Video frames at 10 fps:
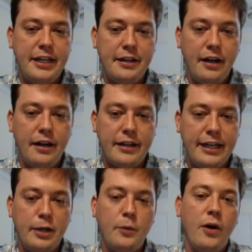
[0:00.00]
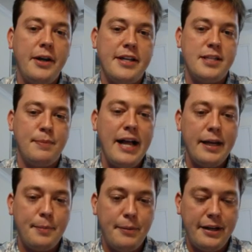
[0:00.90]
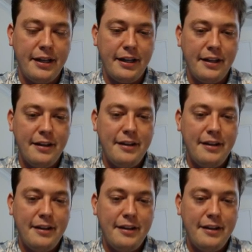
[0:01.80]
Caruana as black, but